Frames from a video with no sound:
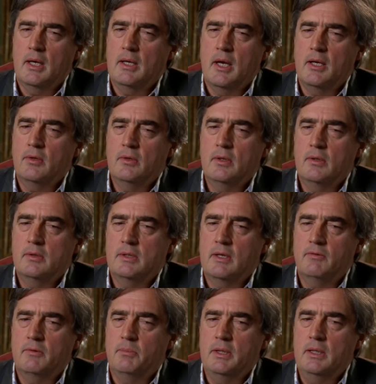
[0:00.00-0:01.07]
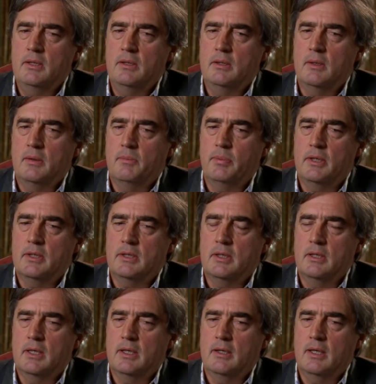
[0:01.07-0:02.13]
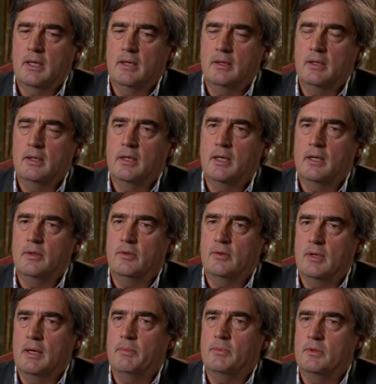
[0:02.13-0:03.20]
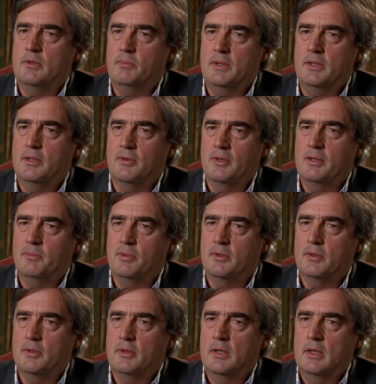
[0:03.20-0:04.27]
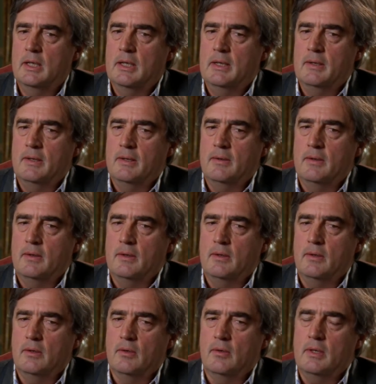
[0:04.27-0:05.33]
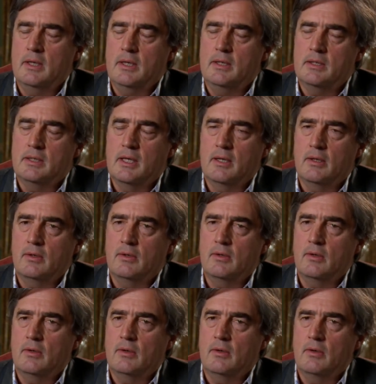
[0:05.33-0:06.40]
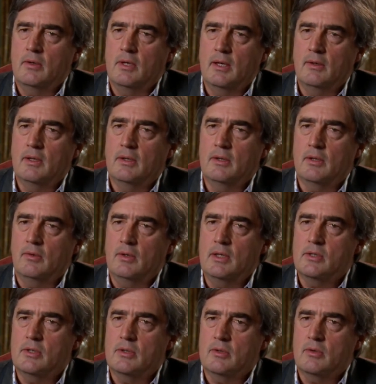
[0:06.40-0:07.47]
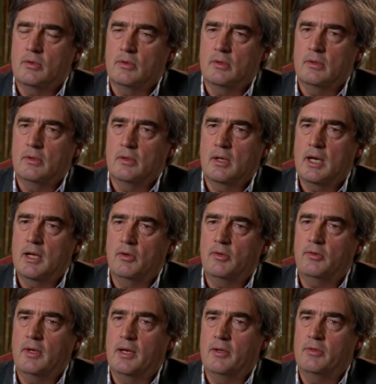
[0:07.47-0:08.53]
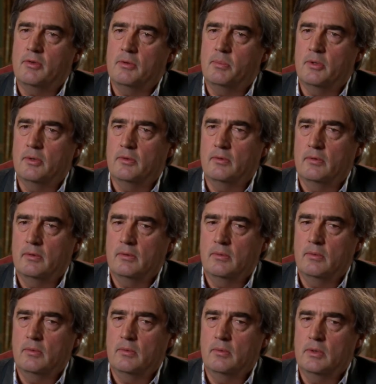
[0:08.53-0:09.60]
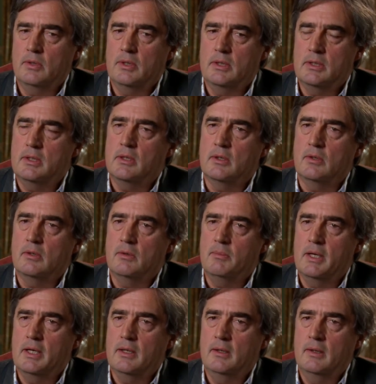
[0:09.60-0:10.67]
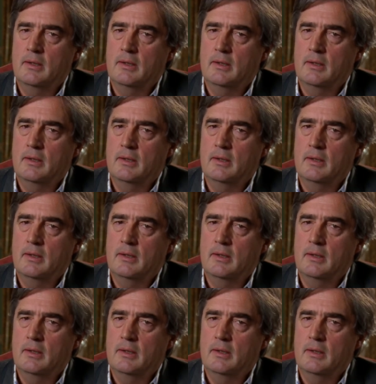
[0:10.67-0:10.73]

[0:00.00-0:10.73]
I, I don't think there's ever been a person like that in Ireland who happened to be a great poet. You know, he is that thing that the Greeks called Kalos Anthropos, which is a good man.